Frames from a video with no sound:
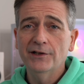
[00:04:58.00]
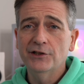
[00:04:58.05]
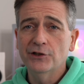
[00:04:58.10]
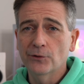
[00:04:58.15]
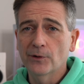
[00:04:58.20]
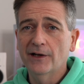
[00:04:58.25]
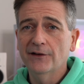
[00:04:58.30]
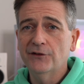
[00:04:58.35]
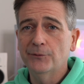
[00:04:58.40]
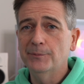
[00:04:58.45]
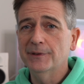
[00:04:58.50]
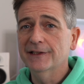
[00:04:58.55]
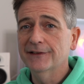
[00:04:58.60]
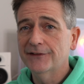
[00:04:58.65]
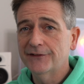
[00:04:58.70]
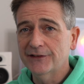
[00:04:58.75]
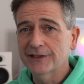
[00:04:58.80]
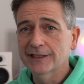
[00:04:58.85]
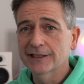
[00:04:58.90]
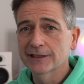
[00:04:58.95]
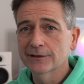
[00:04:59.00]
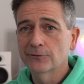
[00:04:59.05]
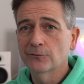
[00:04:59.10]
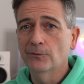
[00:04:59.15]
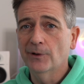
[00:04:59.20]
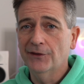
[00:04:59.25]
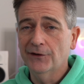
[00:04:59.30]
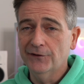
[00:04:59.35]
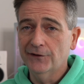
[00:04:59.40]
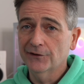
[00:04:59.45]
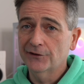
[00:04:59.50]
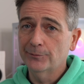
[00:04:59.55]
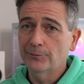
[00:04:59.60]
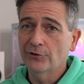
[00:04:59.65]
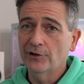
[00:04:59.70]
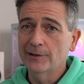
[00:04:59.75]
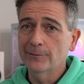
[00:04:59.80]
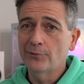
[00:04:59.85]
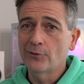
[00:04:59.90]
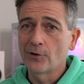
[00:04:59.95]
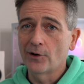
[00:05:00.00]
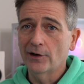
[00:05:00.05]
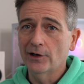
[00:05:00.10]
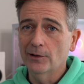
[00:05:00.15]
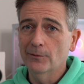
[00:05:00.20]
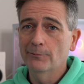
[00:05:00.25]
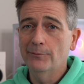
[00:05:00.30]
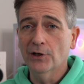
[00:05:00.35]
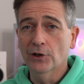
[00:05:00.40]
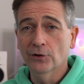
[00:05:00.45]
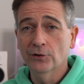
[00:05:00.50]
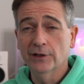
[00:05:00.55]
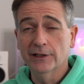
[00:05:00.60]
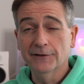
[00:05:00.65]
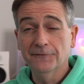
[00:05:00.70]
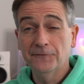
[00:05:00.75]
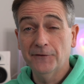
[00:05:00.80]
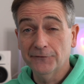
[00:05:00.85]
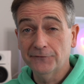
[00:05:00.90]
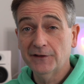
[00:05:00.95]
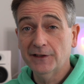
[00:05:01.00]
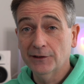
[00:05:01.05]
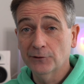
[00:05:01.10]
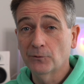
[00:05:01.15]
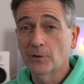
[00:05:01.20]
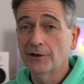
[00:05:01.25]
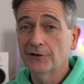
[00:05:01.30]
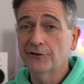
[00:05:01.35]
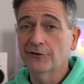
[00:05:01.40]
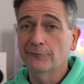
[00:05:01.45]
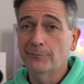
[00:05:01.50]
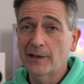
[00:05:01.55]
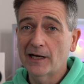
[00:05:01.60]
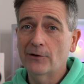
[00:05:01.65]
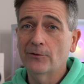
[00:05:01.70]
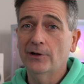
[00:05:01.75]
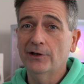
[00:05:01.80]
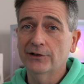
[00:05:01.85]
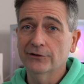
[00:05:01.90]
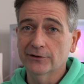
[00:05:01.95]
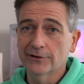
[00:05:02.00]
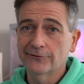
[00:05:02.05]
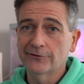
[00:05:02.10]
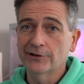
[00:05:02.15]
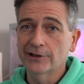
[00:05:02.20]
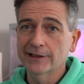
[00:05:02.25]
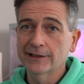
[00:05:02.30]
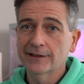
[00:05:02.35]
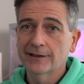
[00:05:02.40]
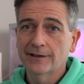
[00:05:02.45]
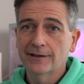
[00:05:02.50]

USB-C with DisplayPort but only 15 watts of power delivery,